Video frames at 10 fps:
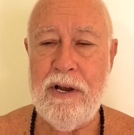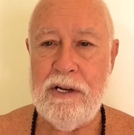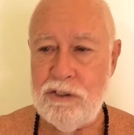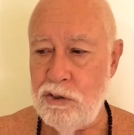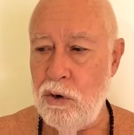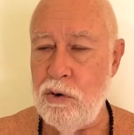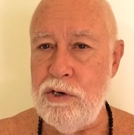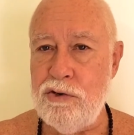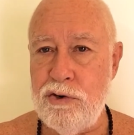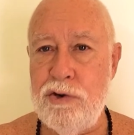So you
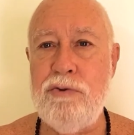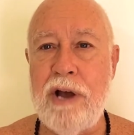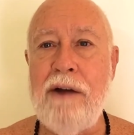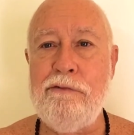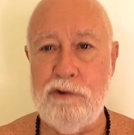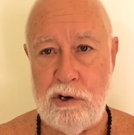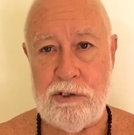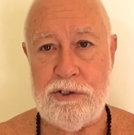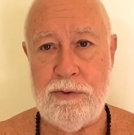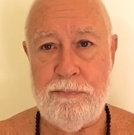should do that first.